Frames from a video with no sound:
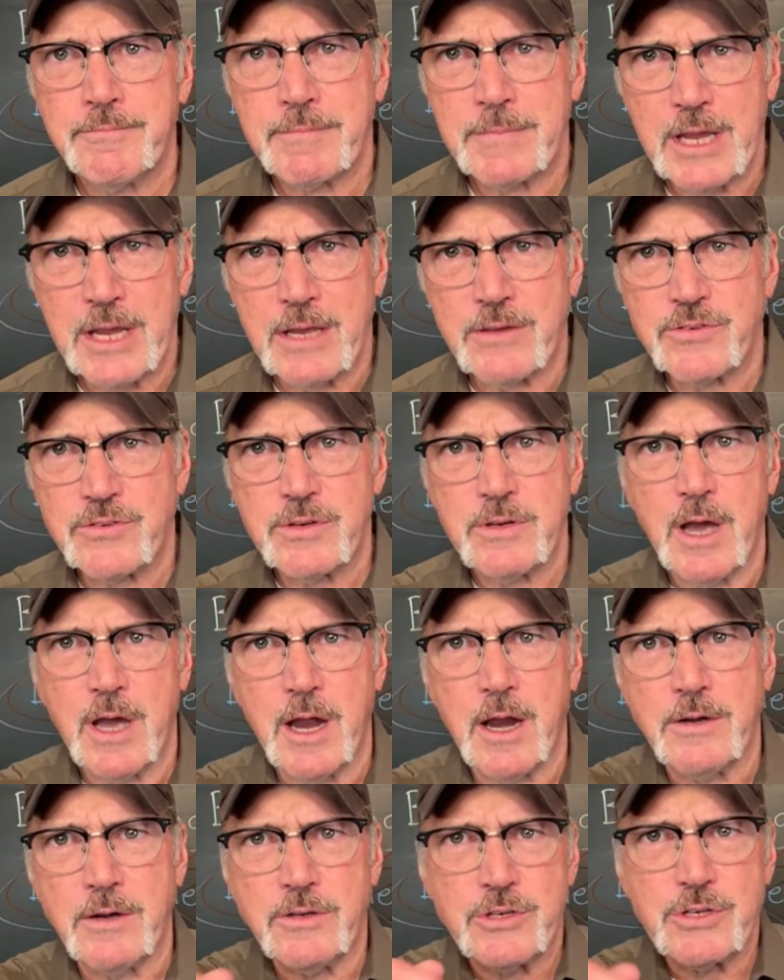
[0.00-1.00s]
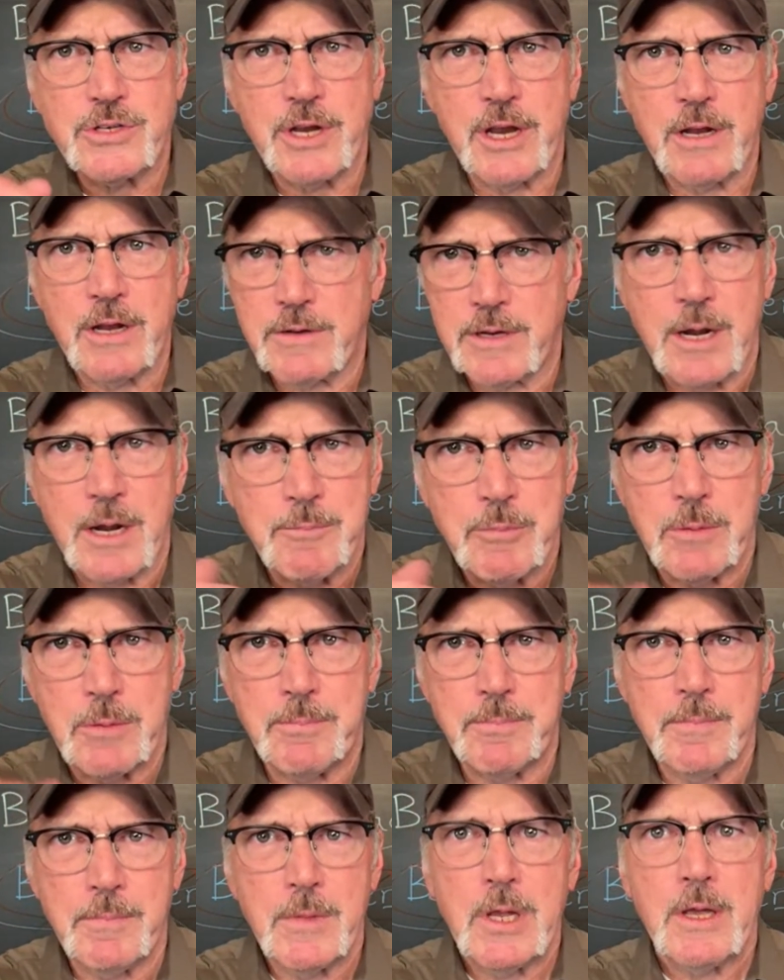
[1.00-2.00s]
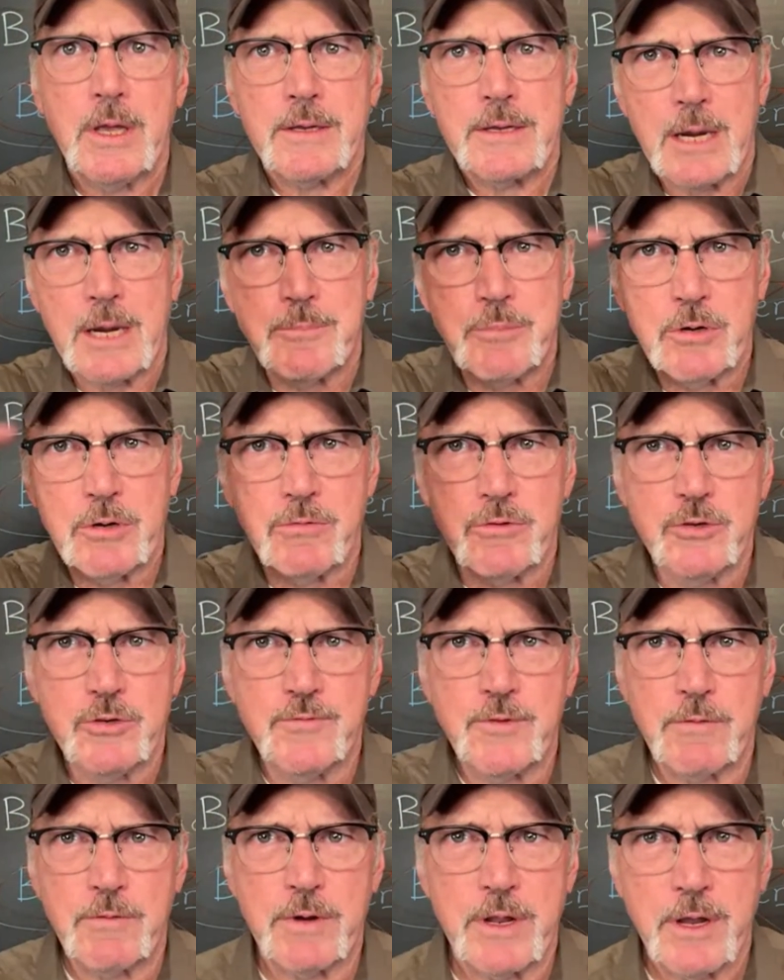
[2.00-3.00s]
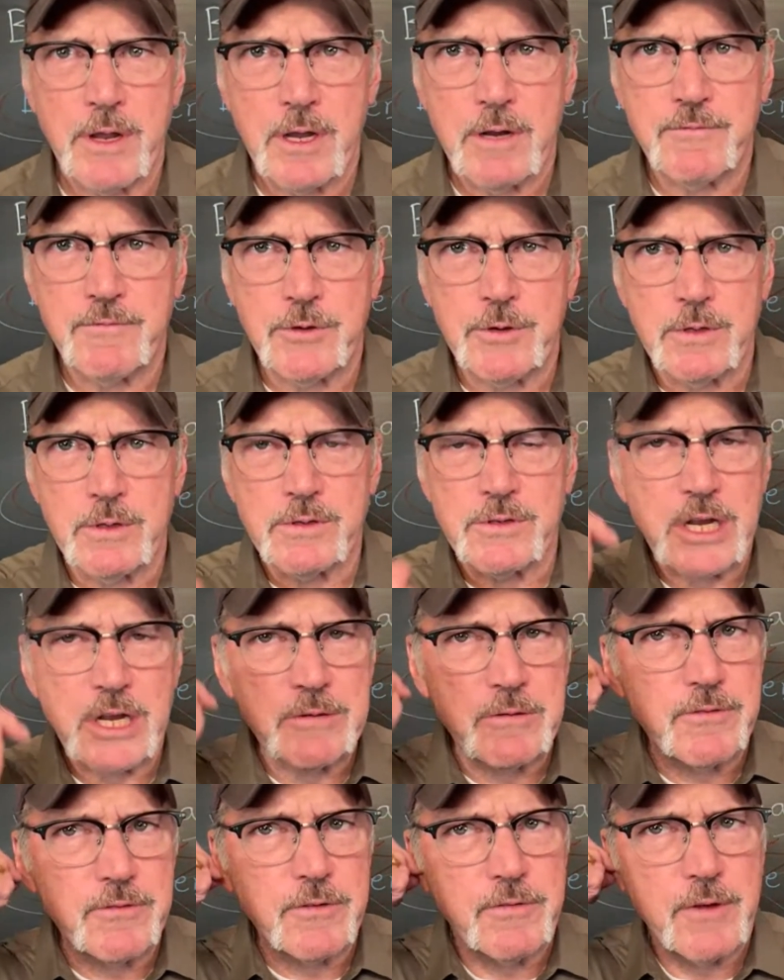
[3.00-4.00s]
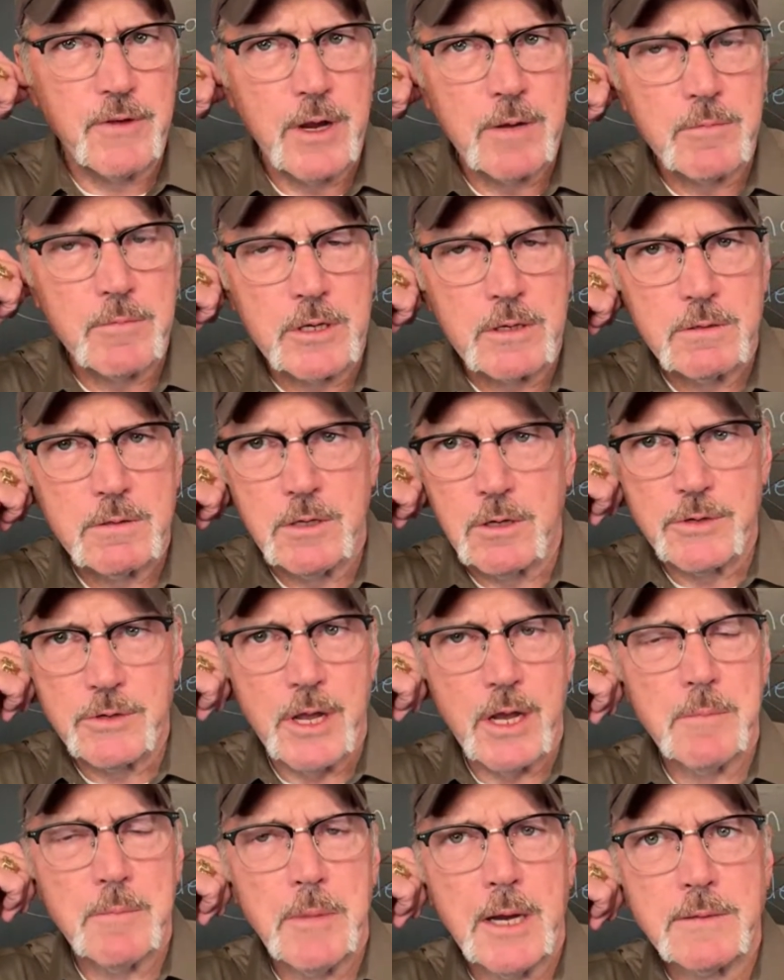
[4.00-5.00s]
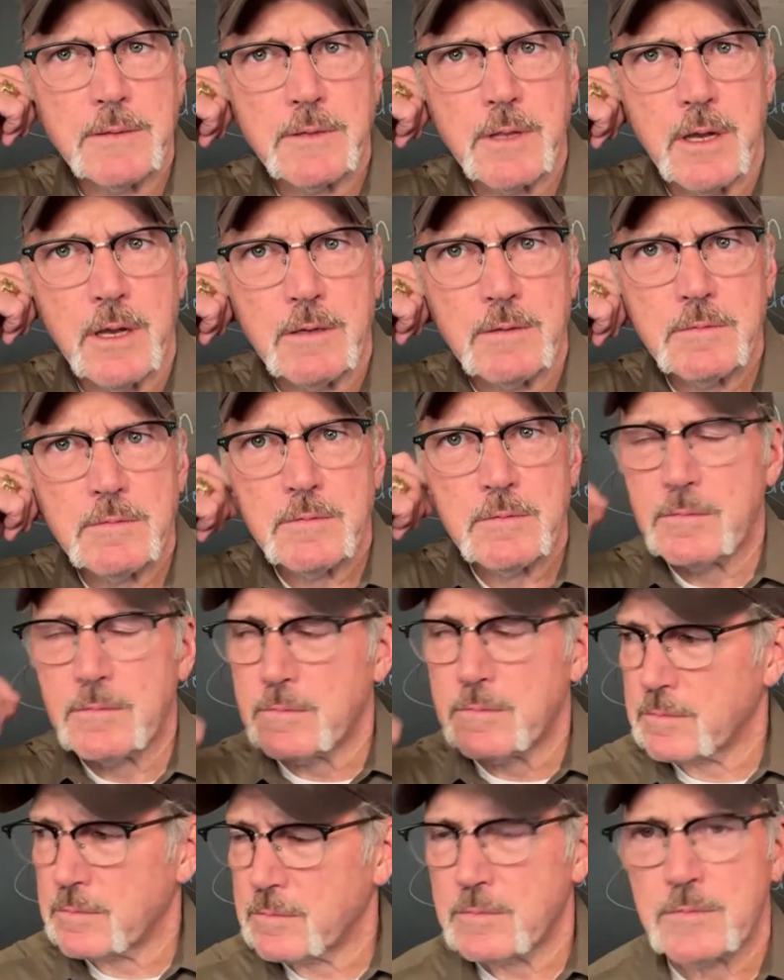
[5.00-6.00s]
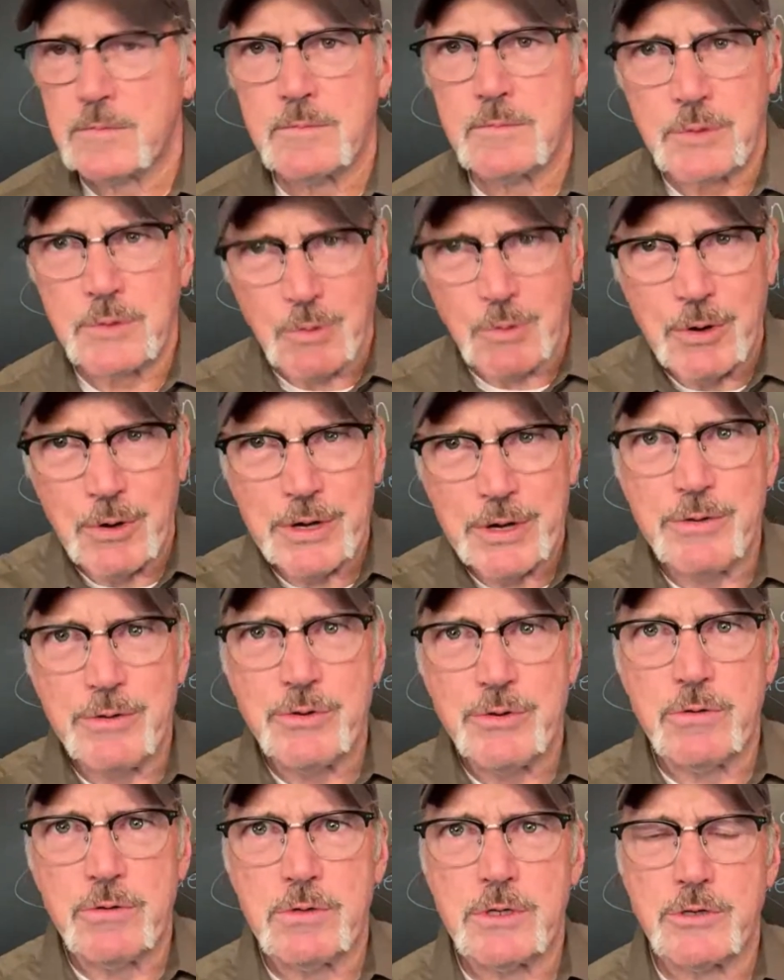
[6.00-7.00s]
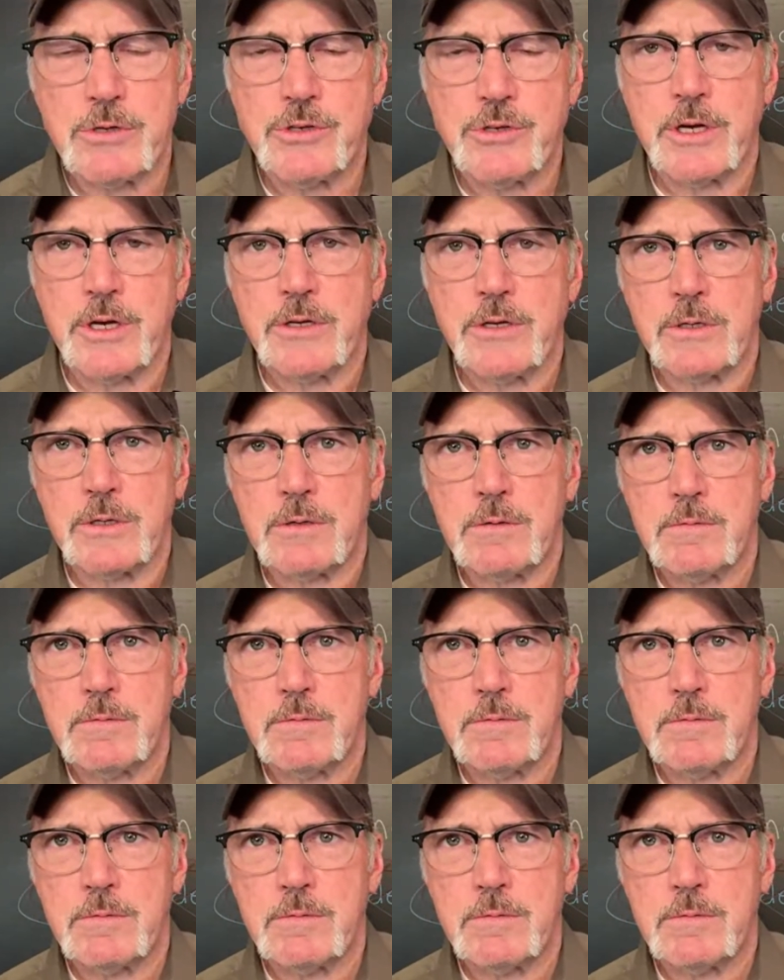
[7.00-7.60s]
Yes, I understand you got to put a roof over the head, food on the table for the family. No doubt about that. But what are you doing to change it?